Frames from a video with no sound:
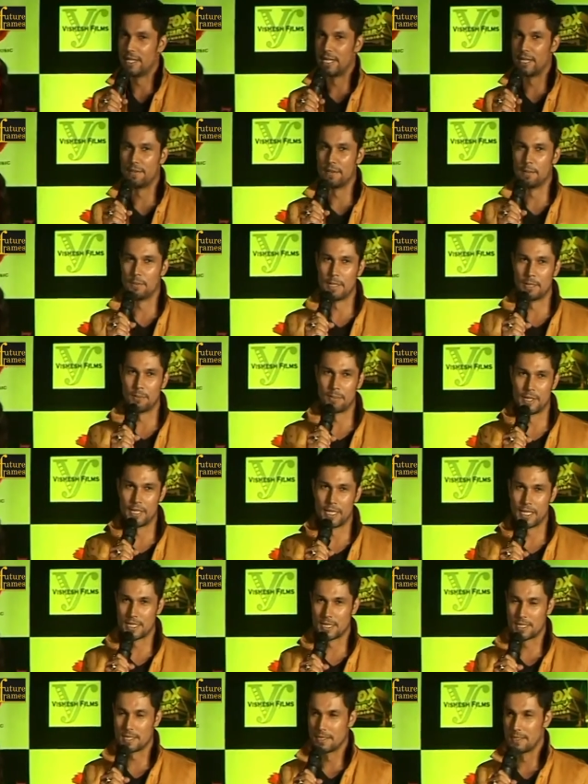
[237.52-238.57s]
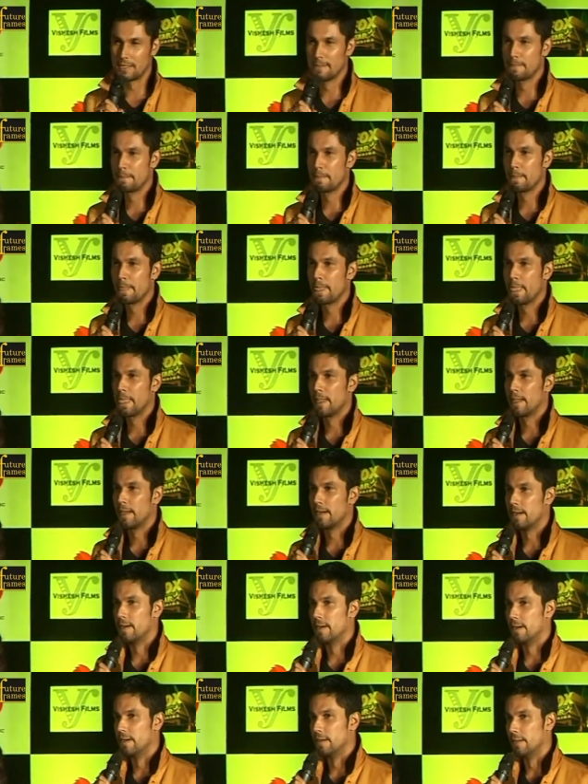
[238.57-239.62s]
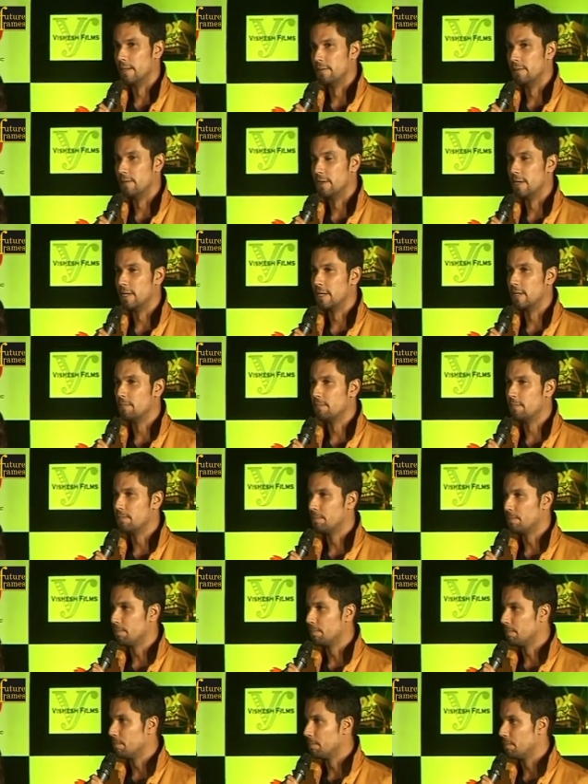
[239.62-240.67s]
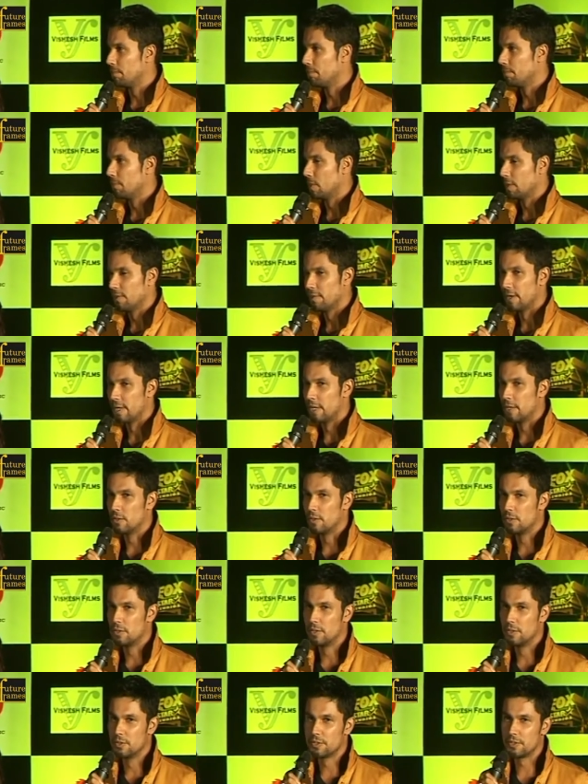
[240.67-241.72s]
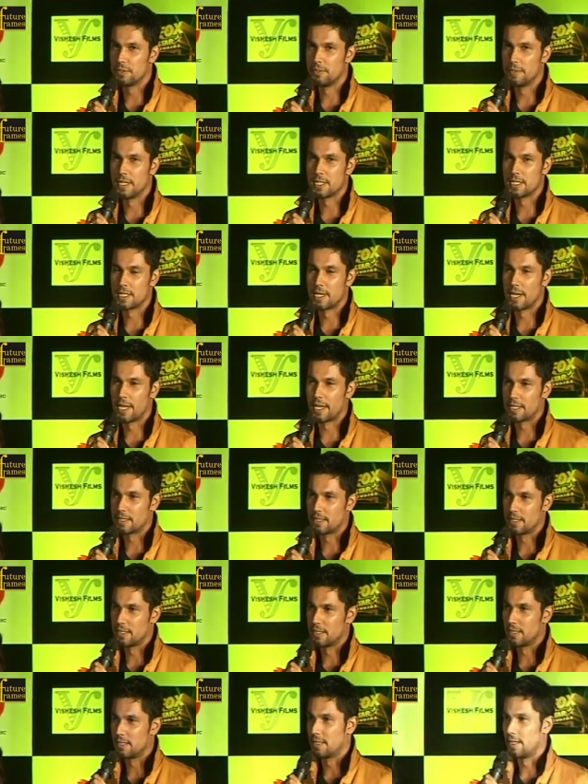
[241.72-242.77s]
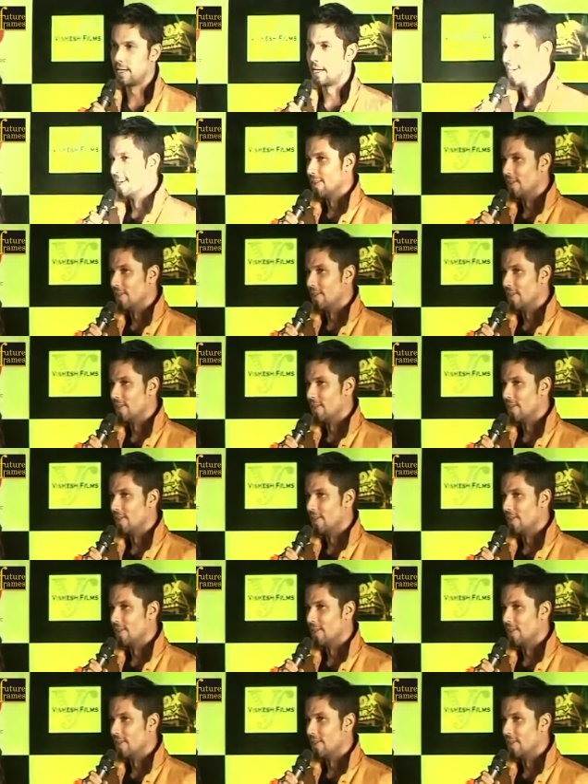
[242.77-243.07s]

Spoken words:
really given me a pedestal. They've really put a very good use to me as an actor.